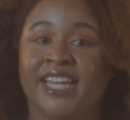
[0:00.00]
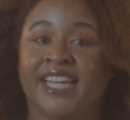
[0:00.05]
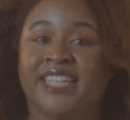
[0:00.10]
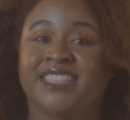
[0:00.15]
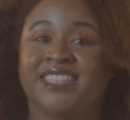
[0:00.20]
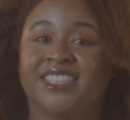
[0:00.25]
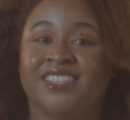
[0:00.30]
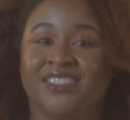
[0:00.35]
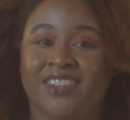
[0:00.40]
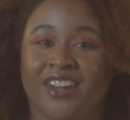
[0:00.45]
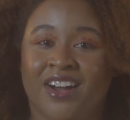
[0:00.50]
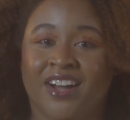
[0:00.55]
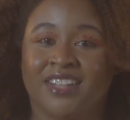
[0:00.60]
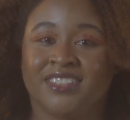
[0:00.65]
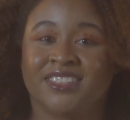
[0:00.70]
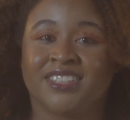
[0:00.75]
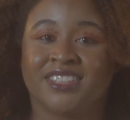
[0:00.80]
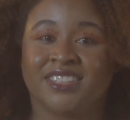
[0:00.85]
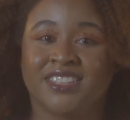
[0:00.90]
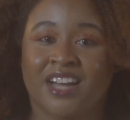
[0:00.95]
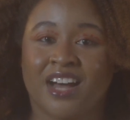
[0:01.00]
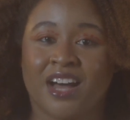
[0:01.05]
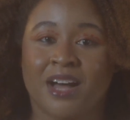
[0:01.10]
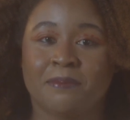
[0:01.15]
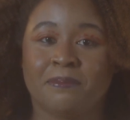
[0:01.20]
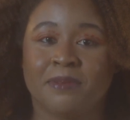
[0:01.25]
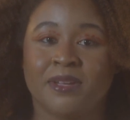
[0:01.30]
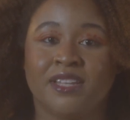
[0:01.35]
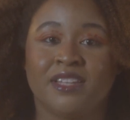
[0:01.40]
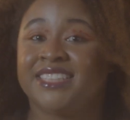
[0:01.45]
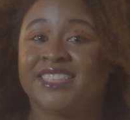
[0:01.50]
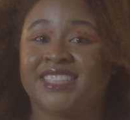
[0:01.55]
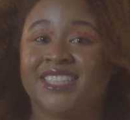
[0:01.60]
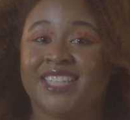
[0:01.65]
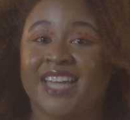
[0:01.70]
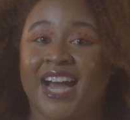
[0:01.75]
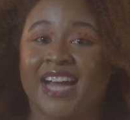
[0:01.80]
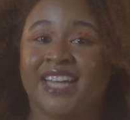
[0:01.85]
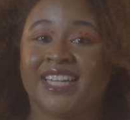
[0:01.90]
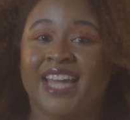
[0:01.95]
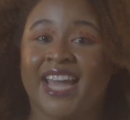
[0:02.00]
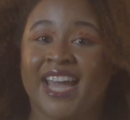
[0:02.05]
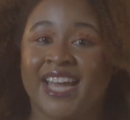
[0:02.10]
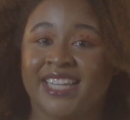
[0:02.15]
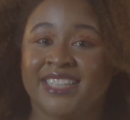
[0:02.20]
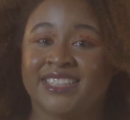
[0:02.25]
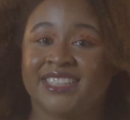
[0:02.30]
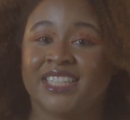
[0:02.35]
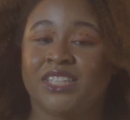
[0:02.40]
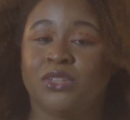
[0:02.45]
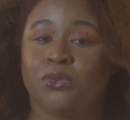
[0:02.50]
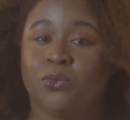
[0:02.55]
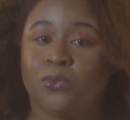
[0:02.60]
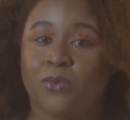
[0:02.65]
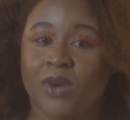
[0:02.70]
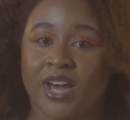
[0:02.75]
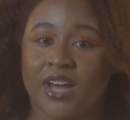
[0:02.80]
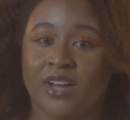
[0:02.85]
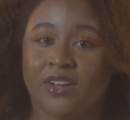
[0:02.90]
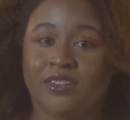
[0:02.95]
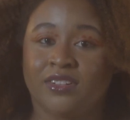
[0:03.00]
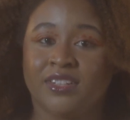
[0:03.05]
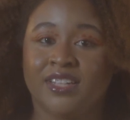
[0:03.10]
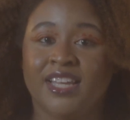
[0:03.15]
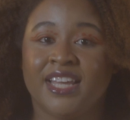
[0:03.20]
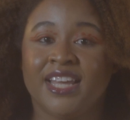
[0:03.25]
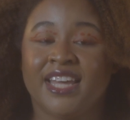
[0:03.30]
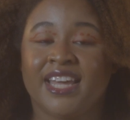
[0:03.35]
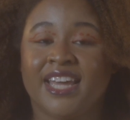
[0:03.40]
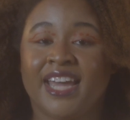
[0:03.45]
and it's non-stop, and it's not edited well,